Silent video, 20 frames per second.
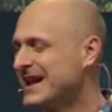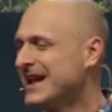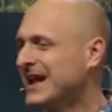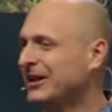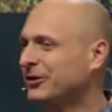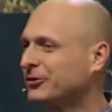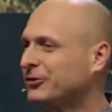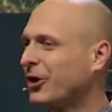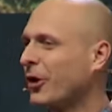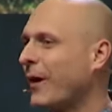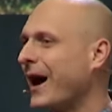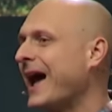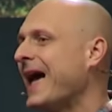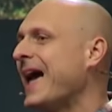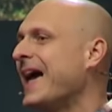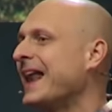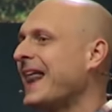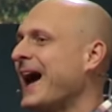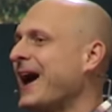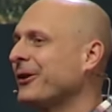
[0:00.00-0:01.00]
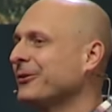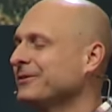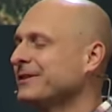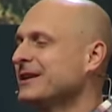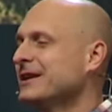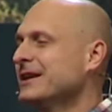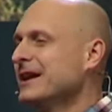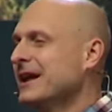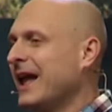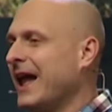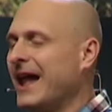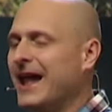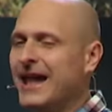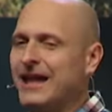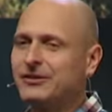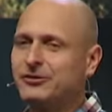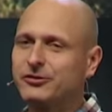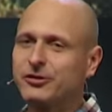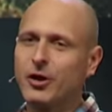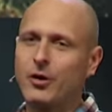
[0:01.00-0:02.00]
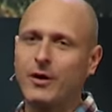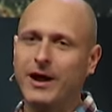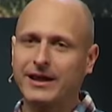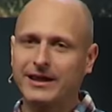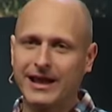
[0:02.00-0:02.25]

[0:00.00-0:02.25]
And so I head out. And so I,